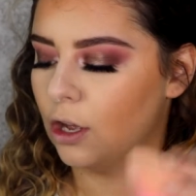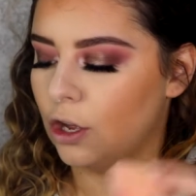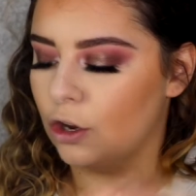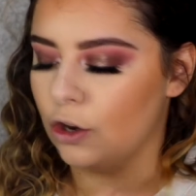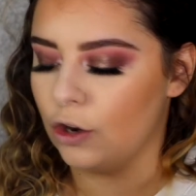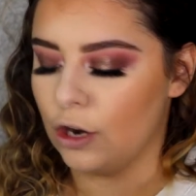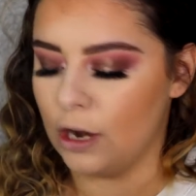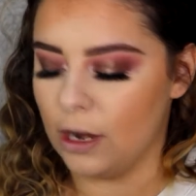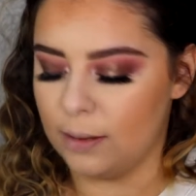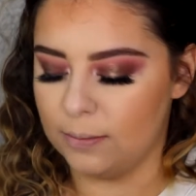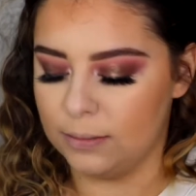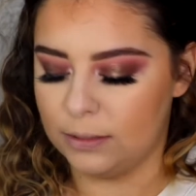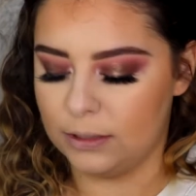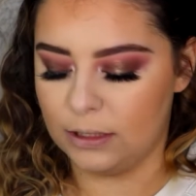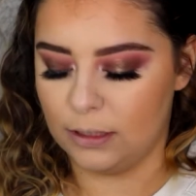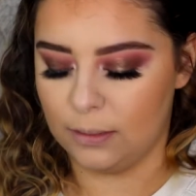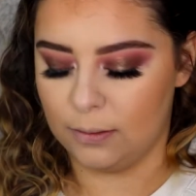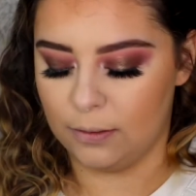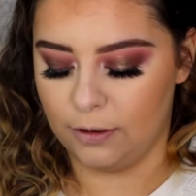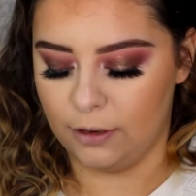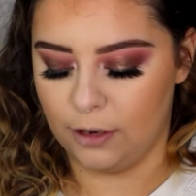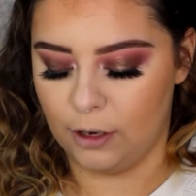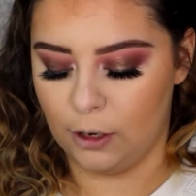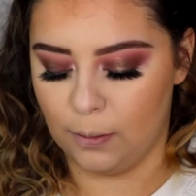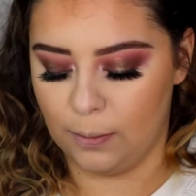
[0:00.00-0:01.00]
grab some
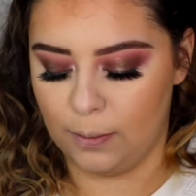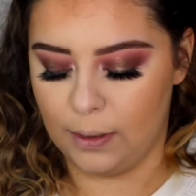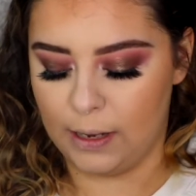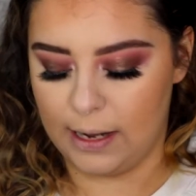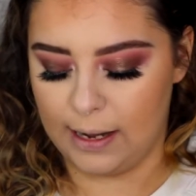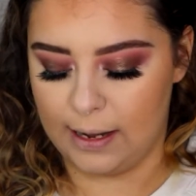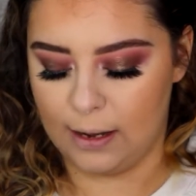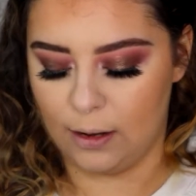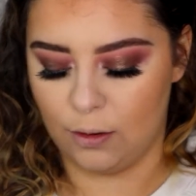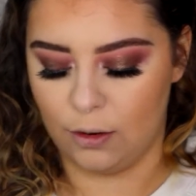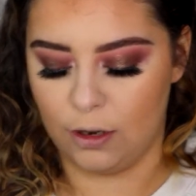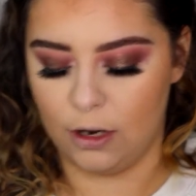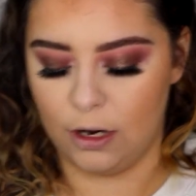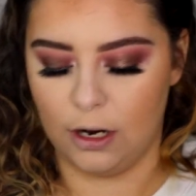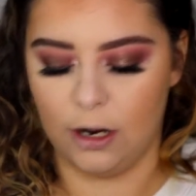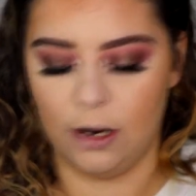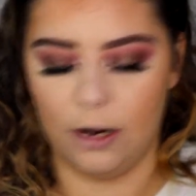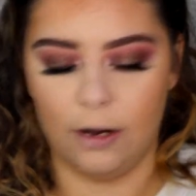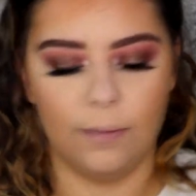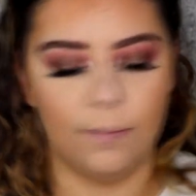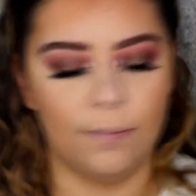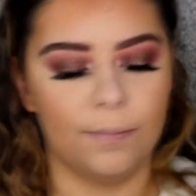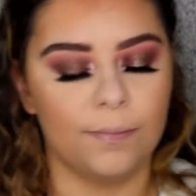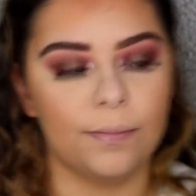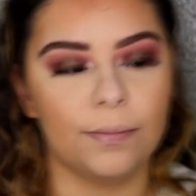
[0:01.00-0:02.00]
of your
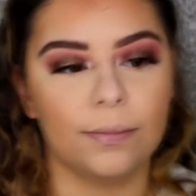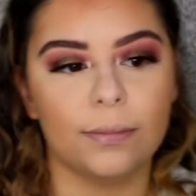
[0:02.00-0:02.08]
powder,